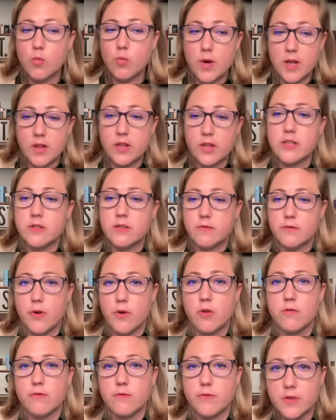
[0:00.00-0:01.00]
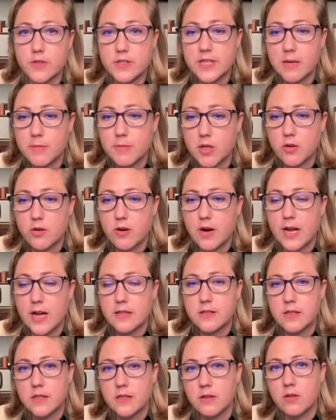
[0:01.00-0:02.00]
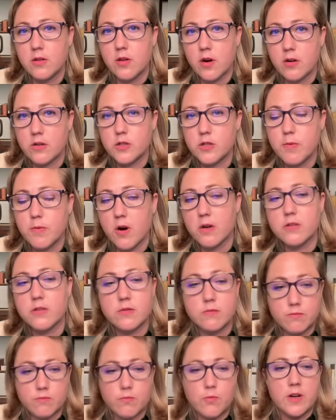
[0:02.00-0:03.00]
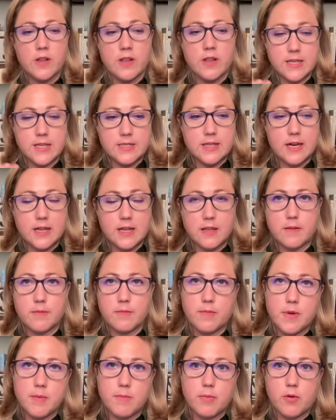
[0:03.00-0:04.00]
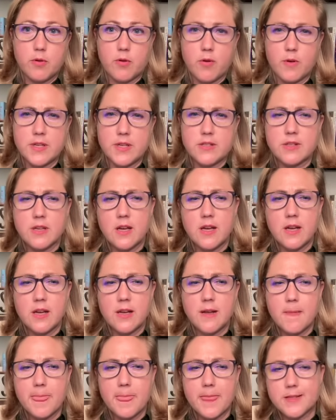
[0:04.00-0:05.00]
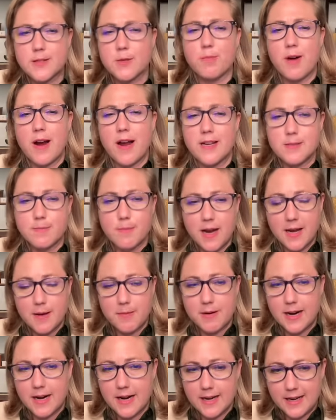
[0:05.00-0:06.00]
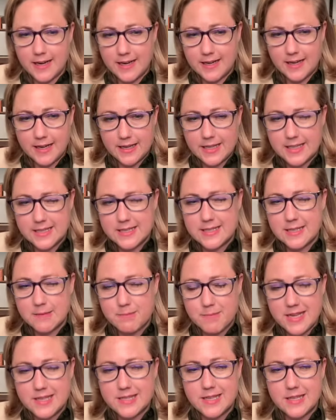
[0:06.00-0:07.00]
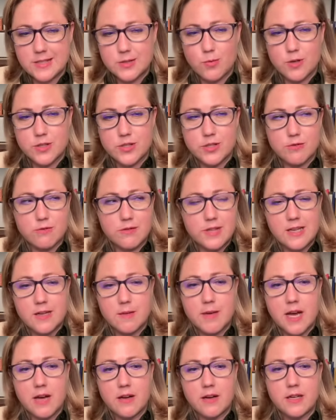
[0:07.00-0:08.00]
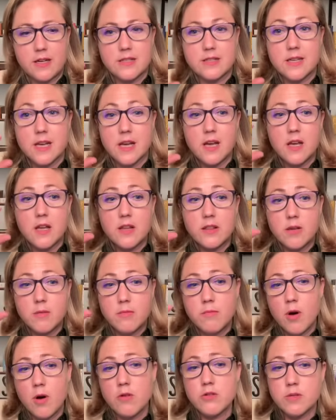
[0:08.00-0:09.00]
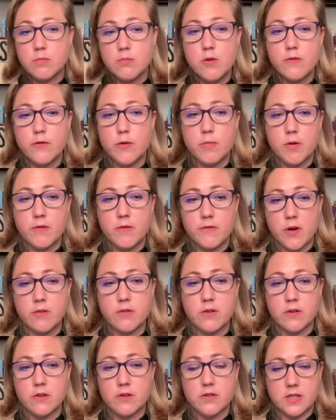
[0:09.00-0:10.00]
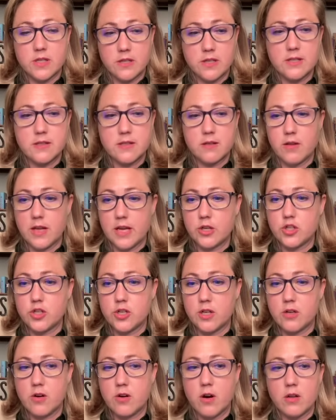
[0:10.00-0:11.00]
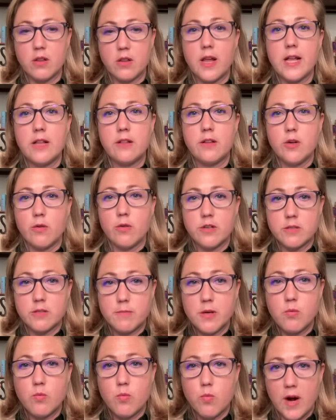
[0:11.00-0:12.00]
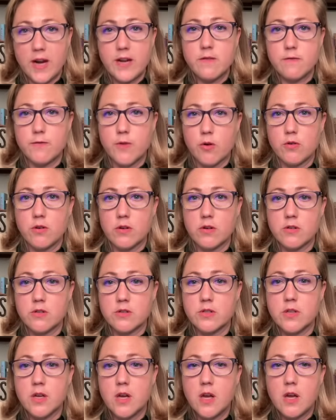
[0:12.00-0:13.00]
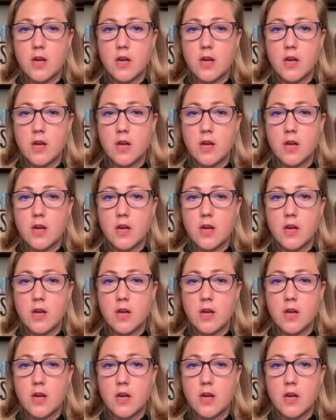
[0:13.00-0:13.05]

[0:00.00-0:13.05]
willing to vote for Democrats in large parts. One of the things that people are always surprised by, but it makes sense once you think about it, is the most movable voters in this election are likely going to be white voters,